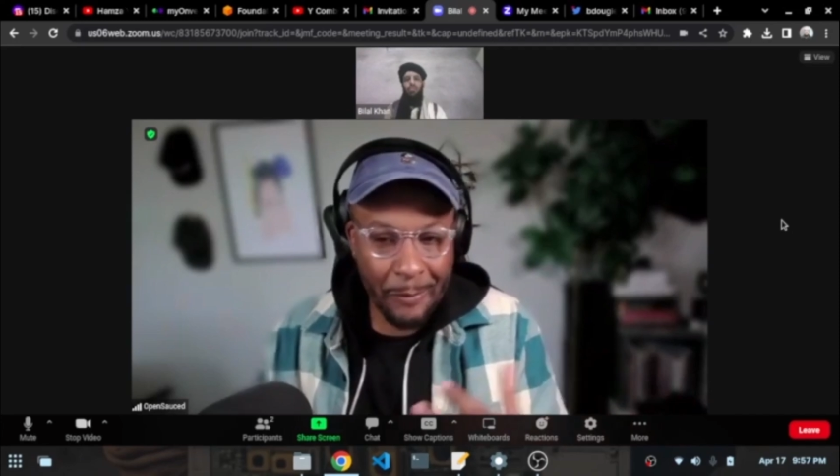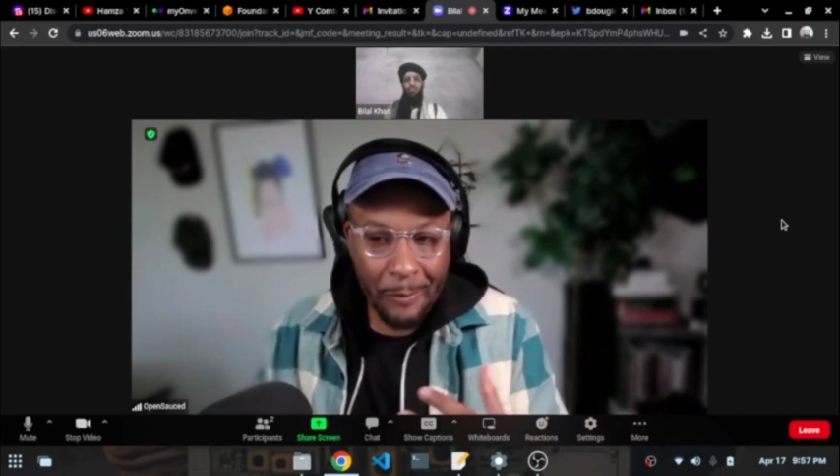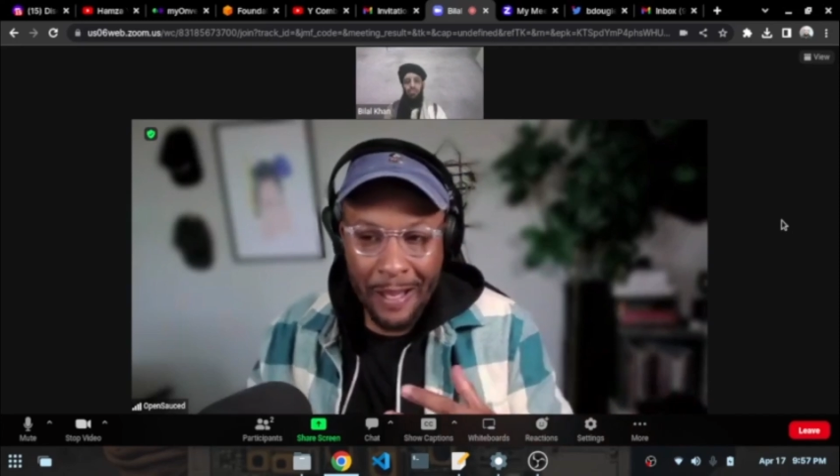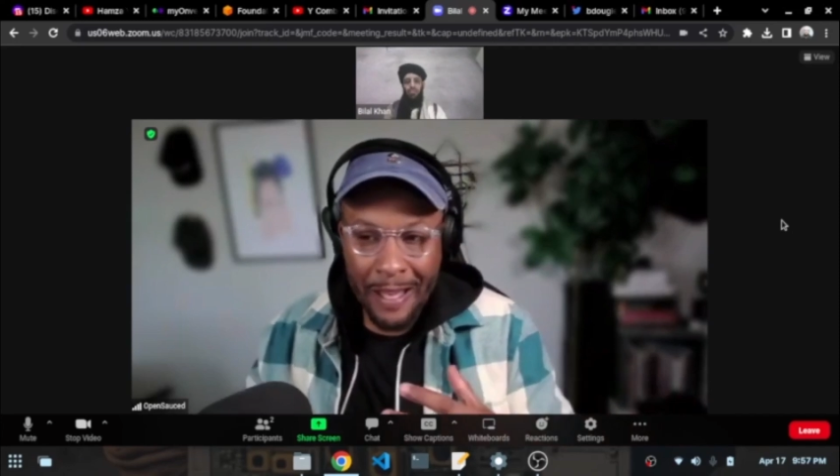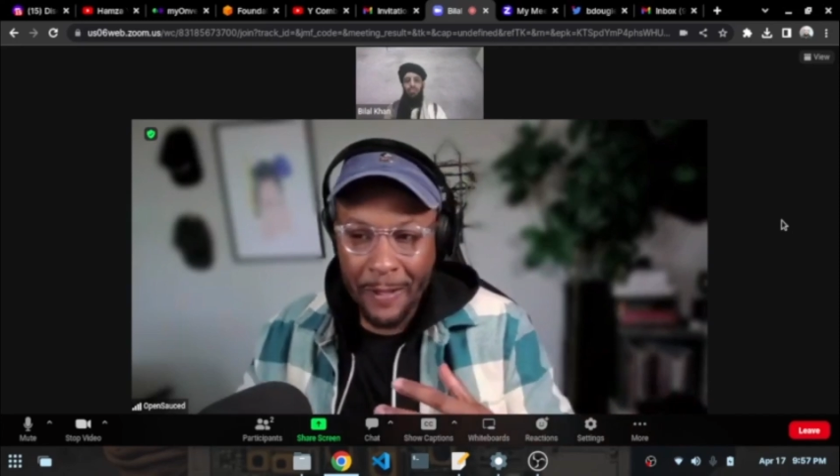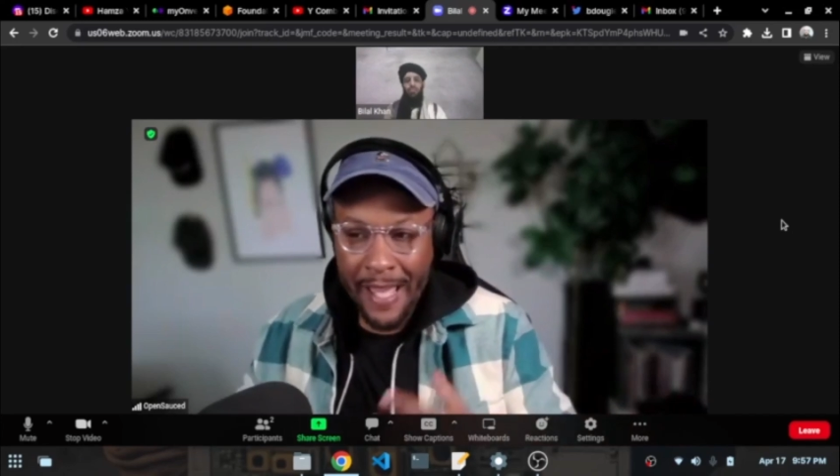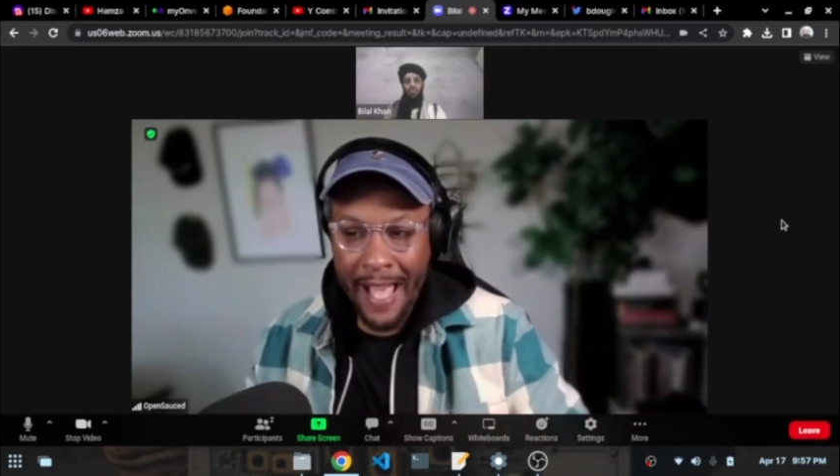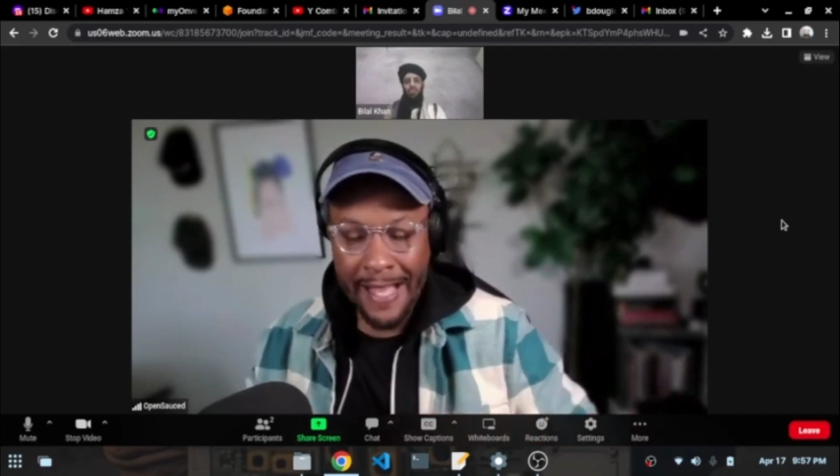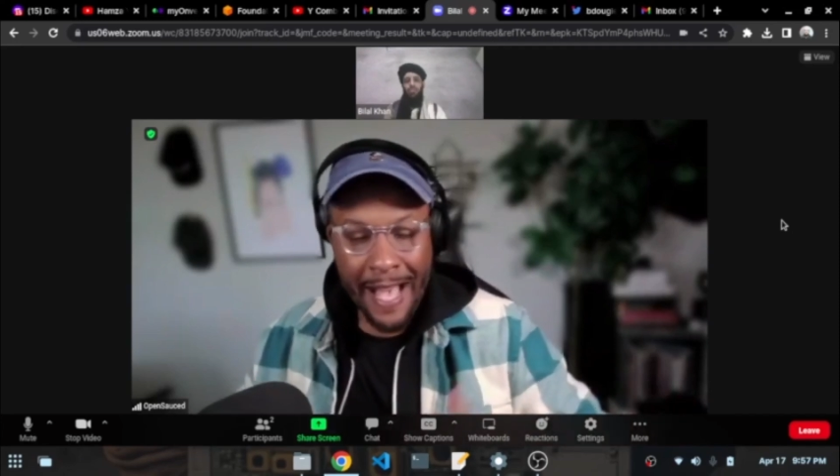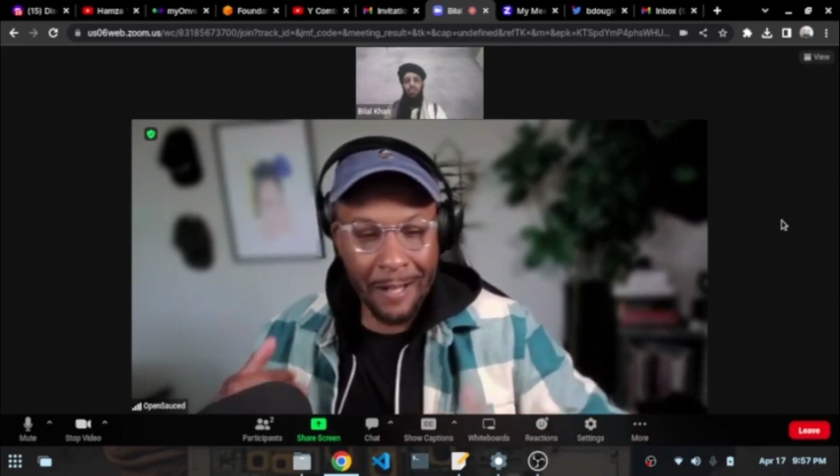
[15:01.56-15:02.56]
if you can't
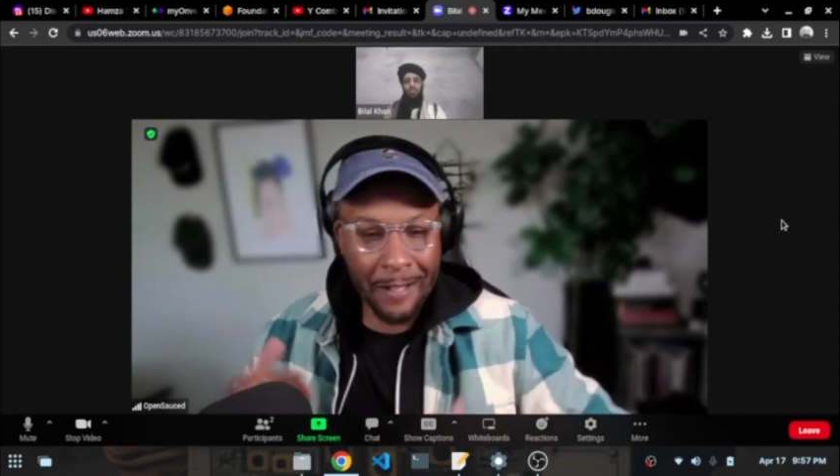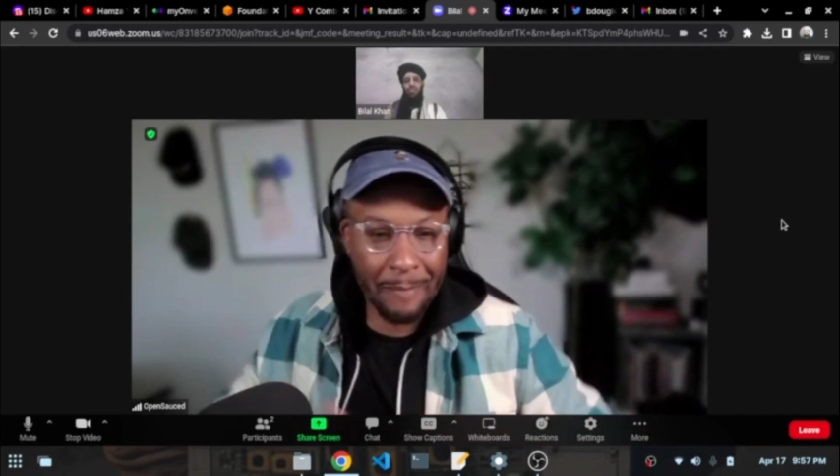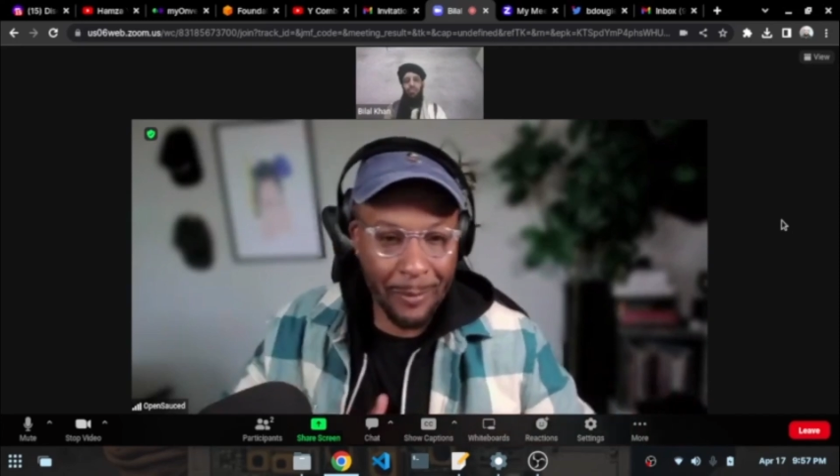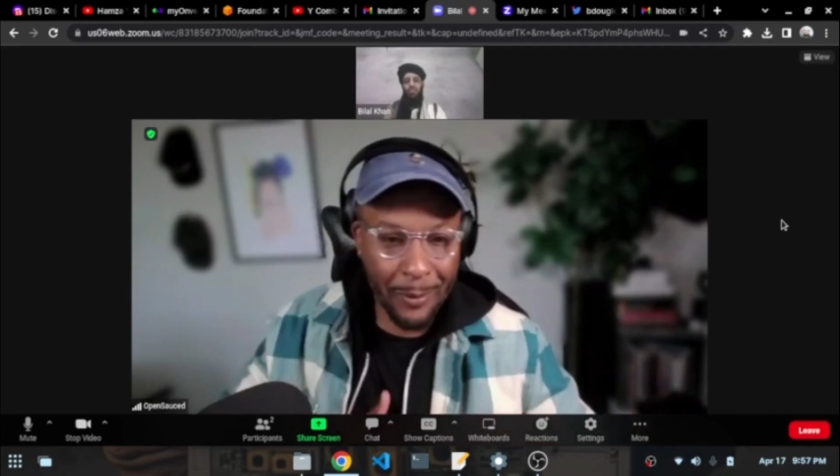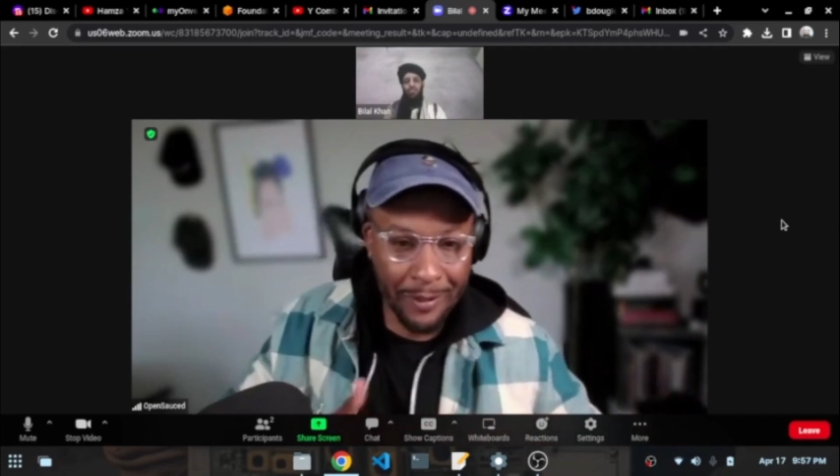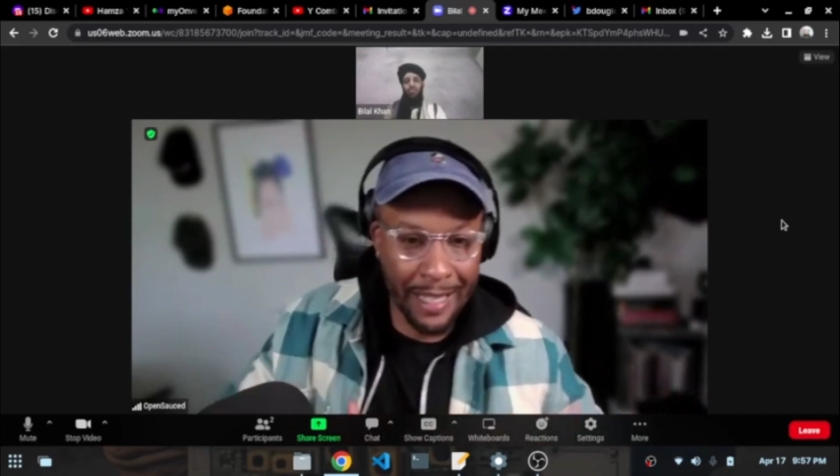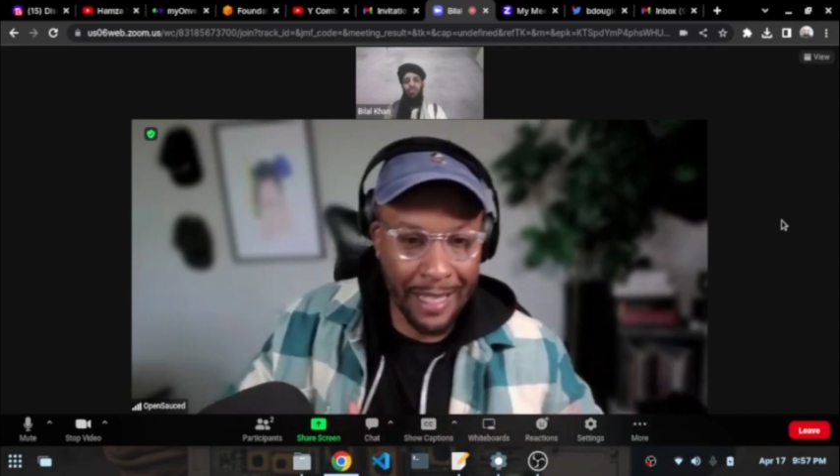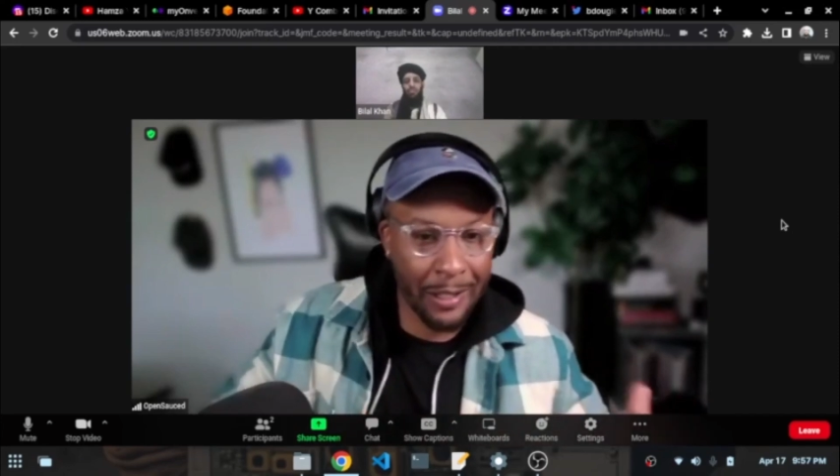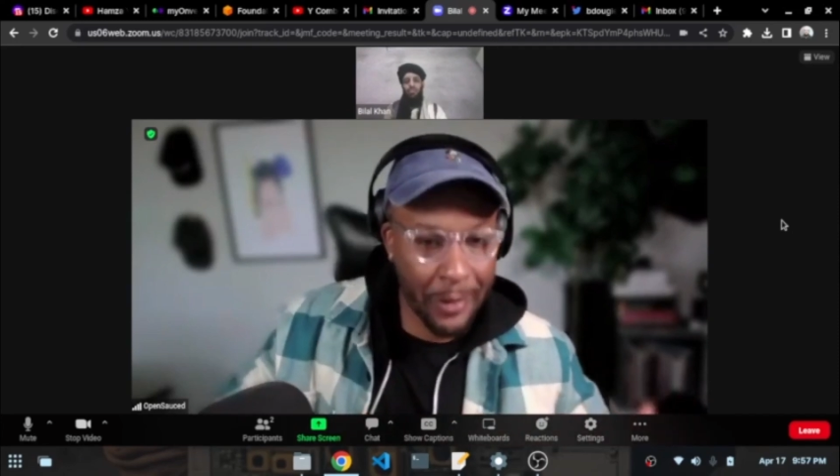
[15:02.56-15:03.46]
count on the people to like